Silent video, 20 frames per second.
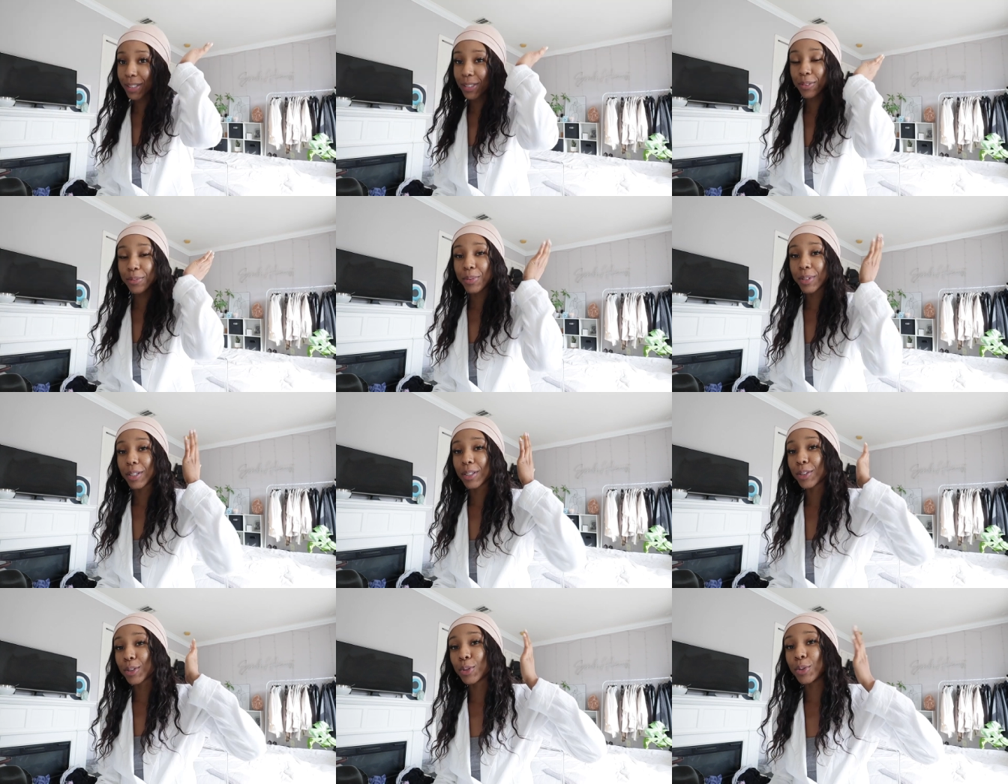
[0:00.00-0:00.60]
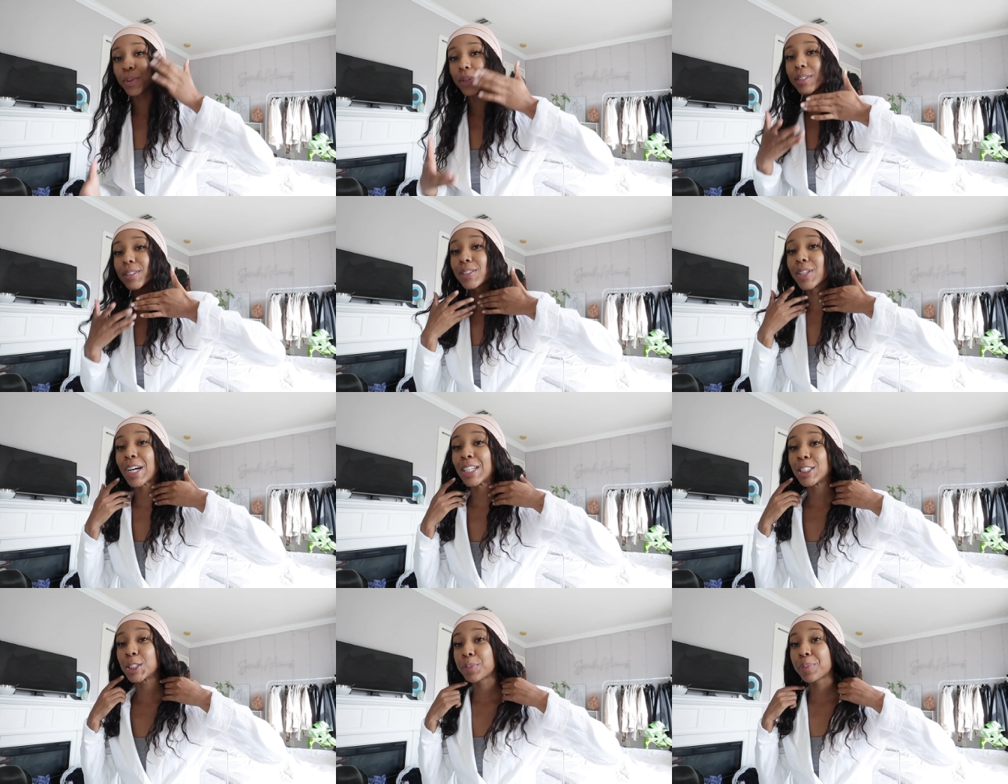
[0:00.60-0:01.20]
I don't want to glue it,
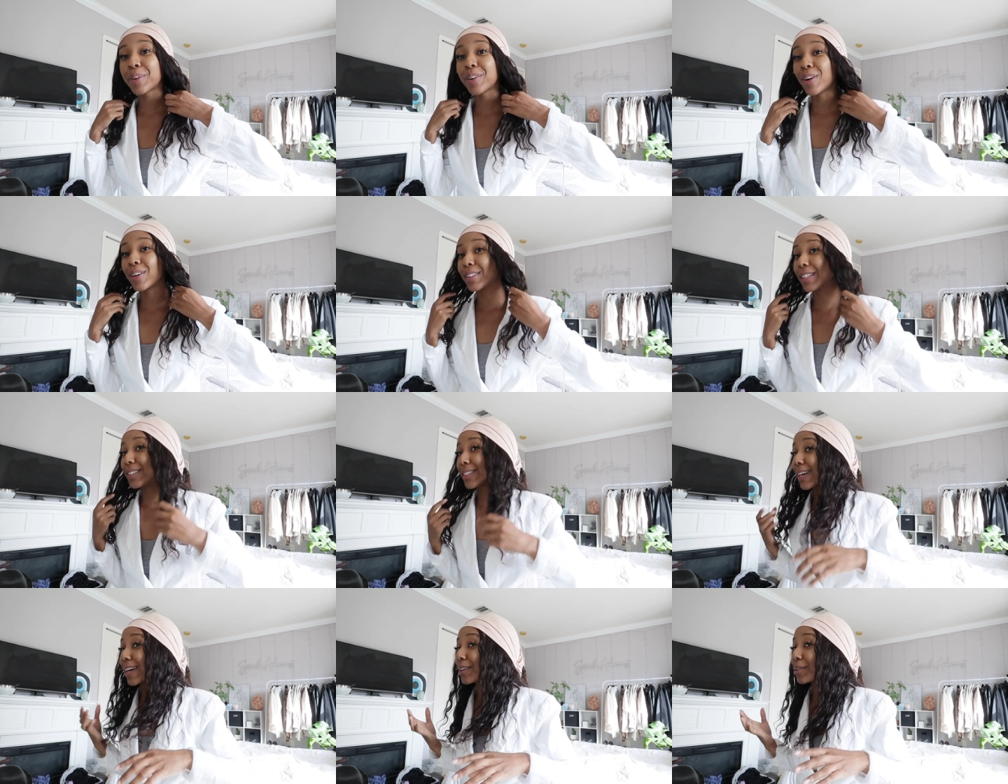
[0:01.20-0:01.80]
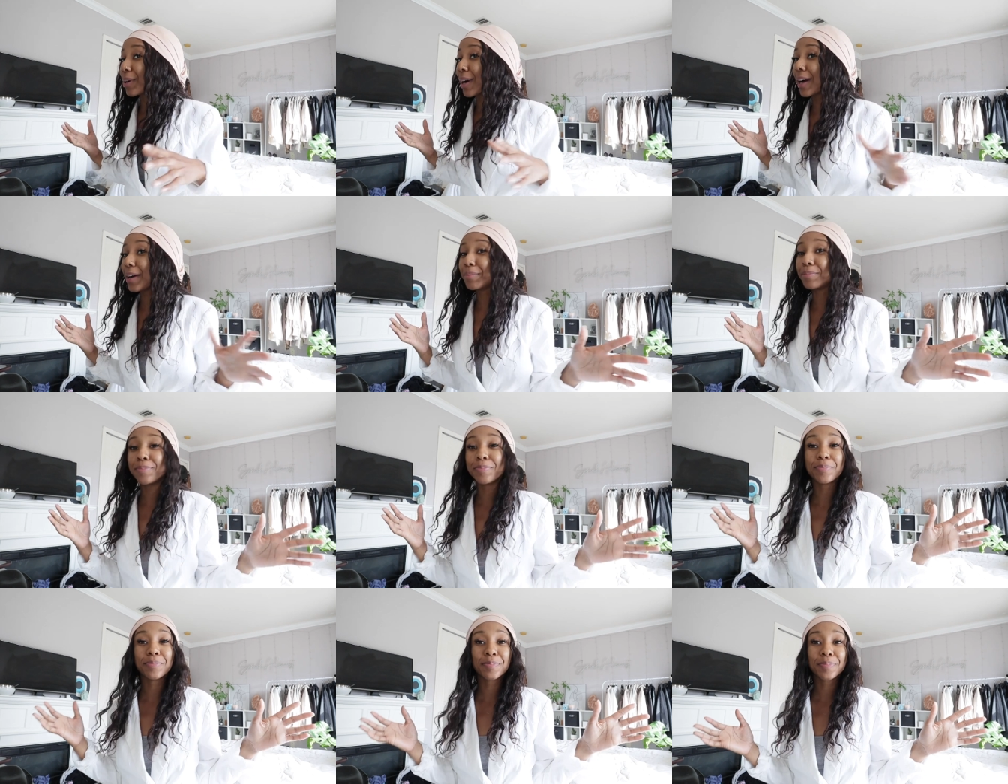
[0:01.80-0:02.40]
so I just put on this head wrap
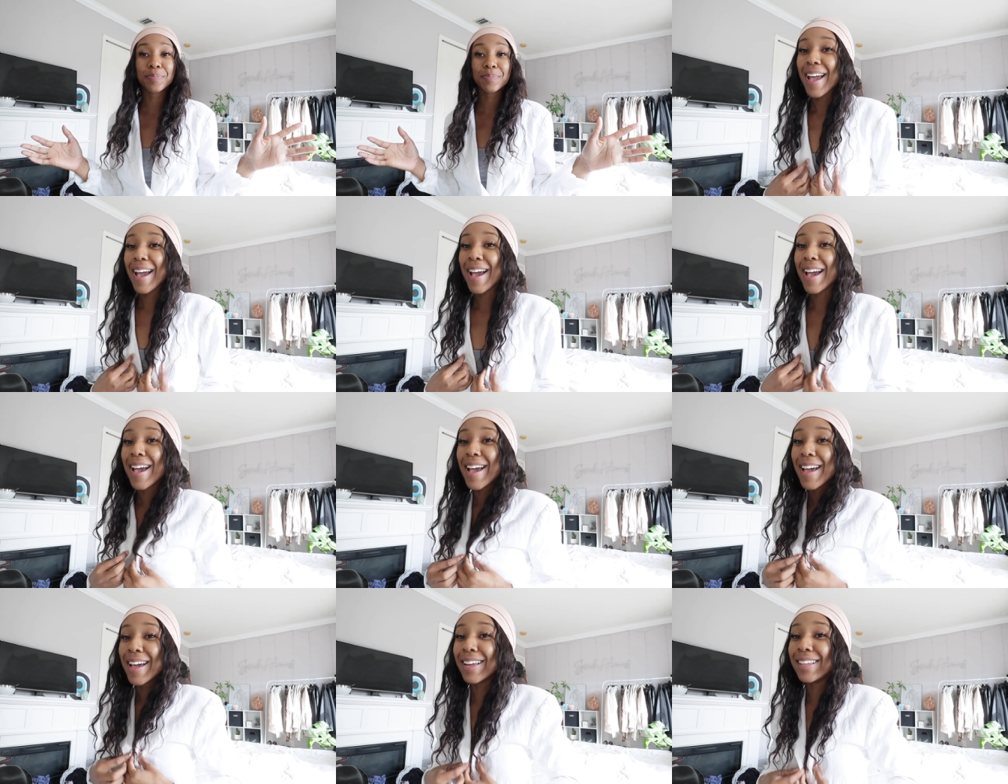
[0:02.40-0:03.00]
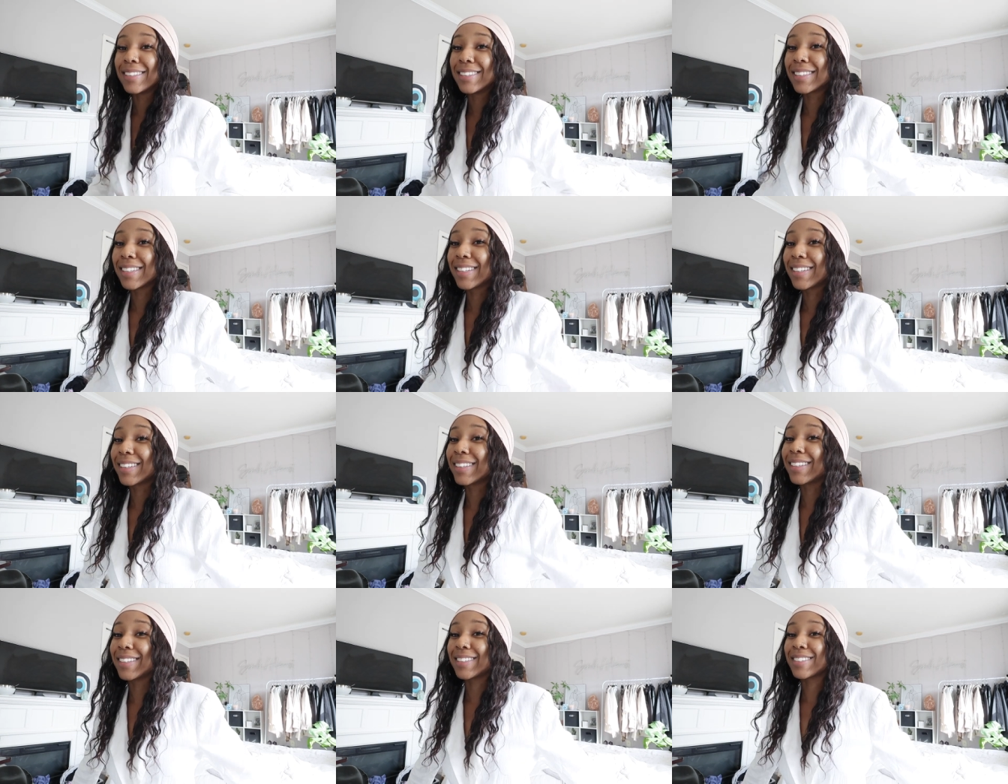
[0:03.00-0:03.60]
and
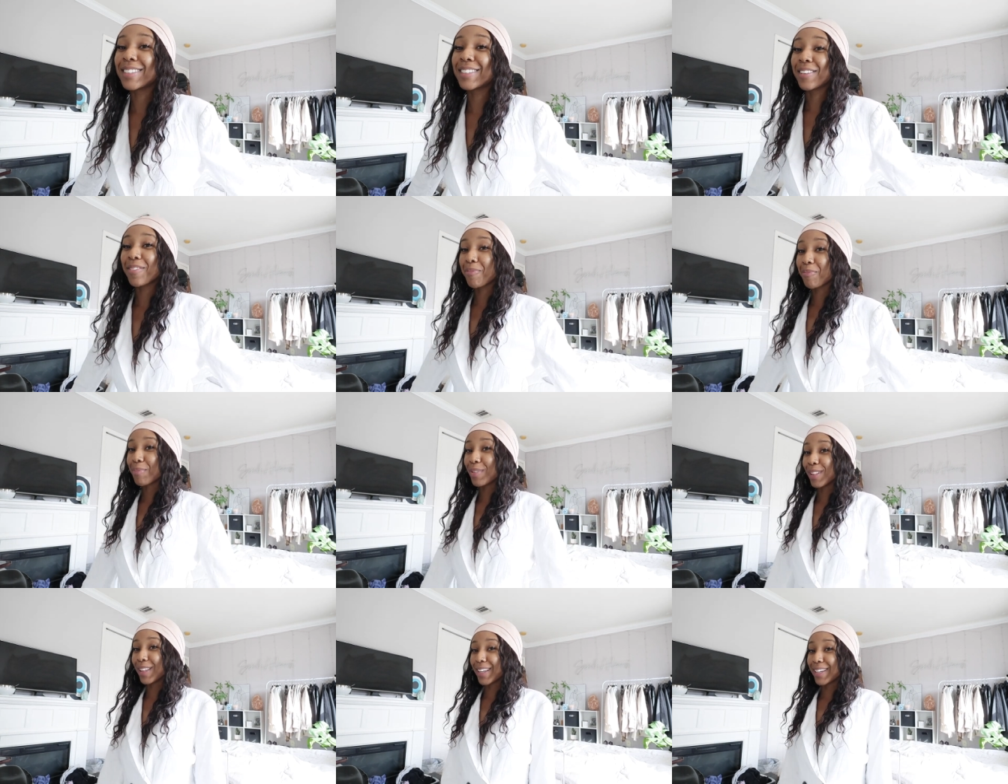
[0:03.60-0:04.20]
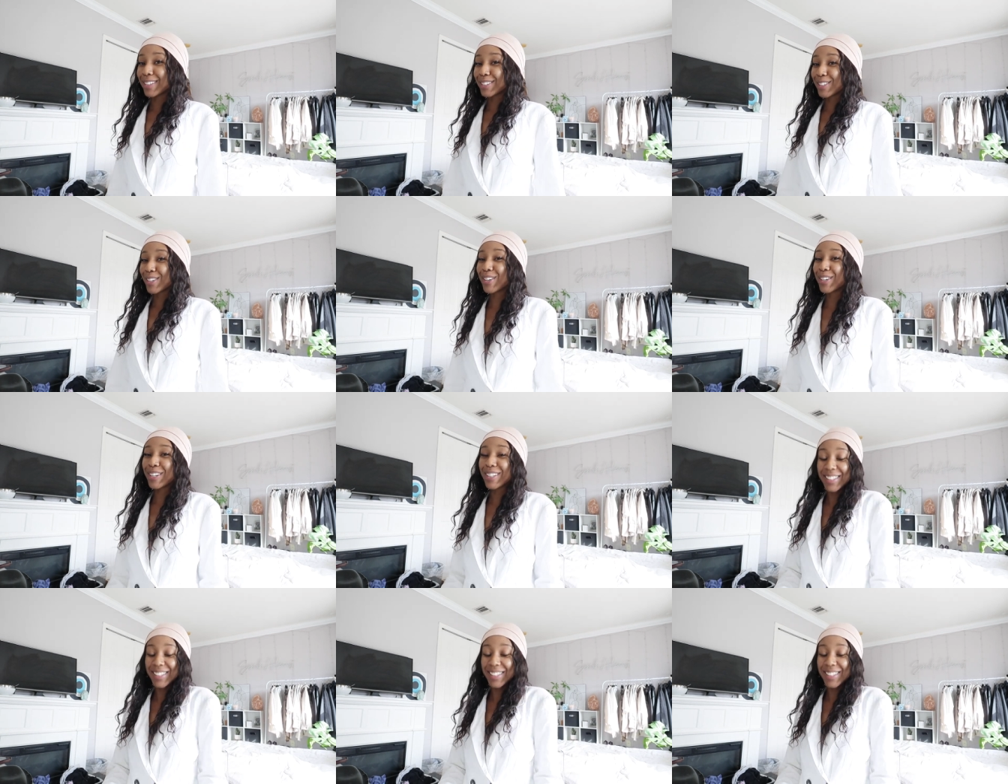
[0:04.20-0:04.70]
this blazer